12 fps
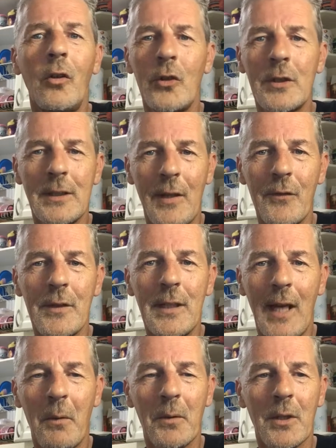is
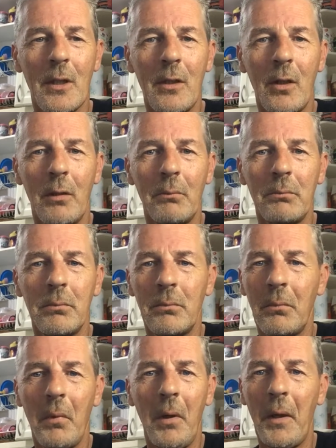70 hours a lot?
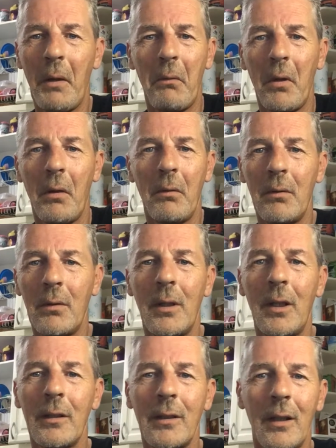I don't know.
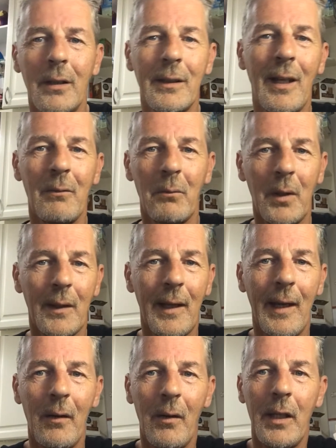I can't work
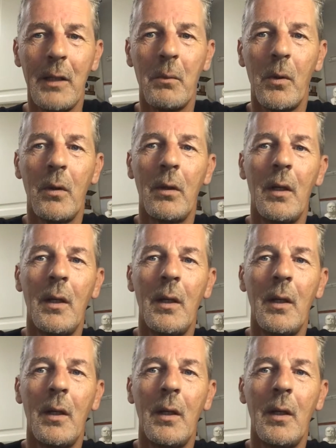it out anymore.